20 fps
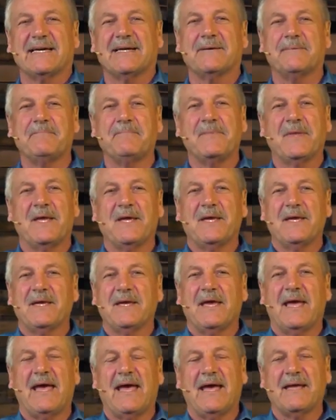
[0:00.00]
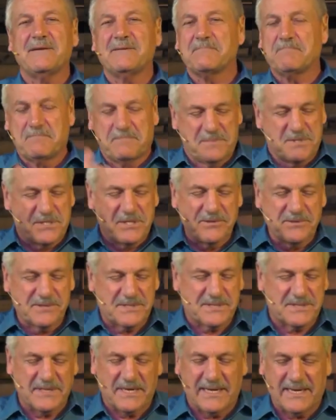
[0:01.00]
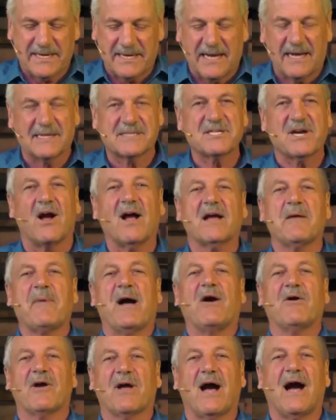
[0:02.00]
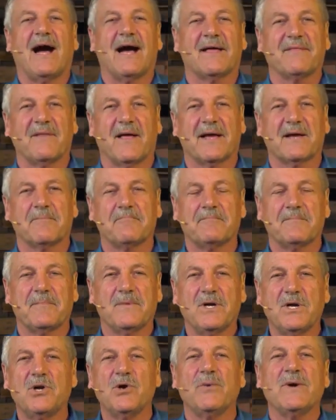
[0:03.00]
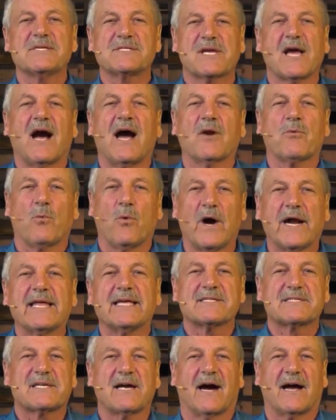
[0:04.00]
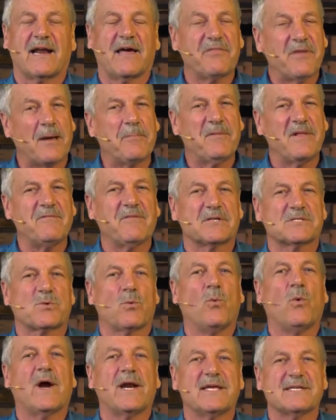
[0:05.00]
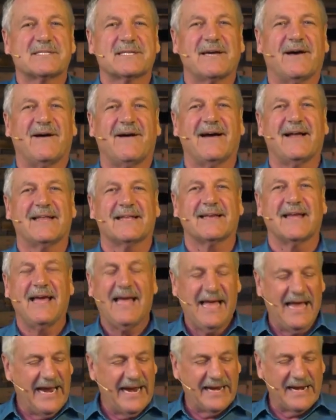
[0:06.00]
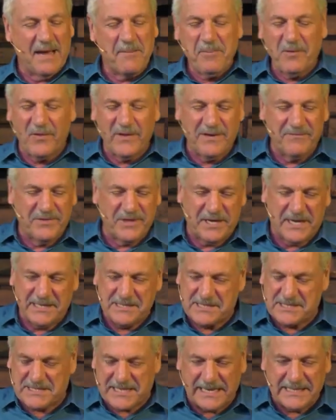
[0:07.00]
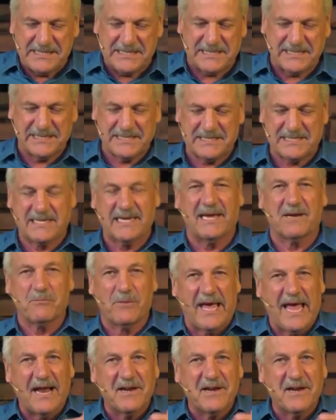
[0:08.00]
to eh, do uh, uh, talk about God, like who is God, what is God. I, I, believe it's what is God. And, and I believe the consensus, and we